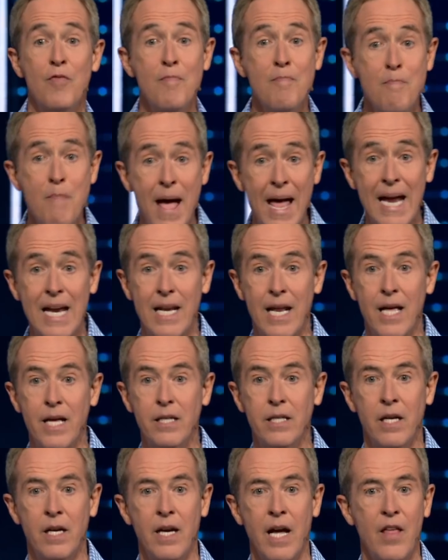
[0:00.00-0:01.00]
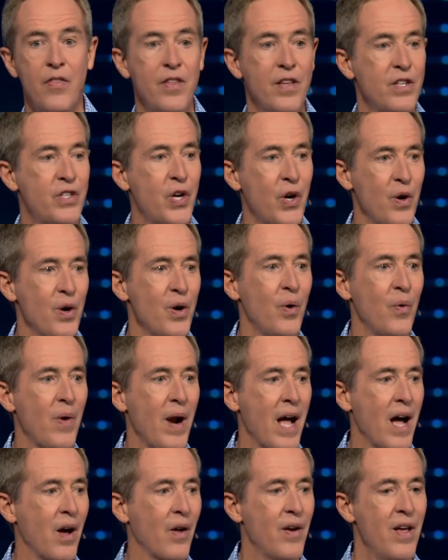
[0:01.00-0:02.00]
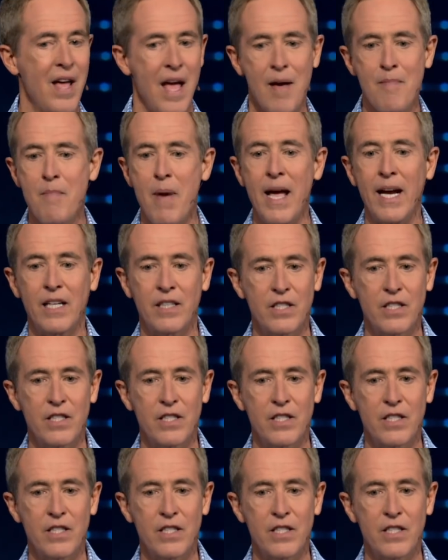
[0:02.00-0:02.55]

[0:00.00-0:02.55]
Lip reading: made it and then turn around and make